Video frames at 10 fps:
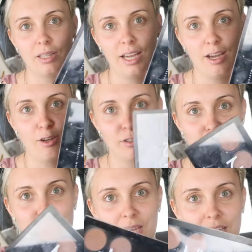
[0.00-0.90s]

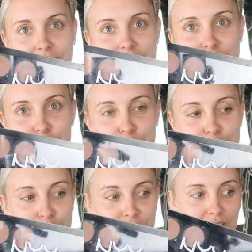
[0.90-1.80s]
without my
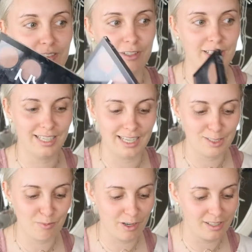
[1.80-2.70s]
two favorite
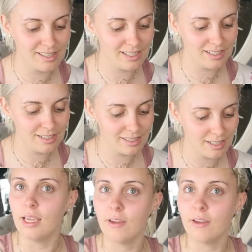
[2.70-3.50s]
NYX bronzers.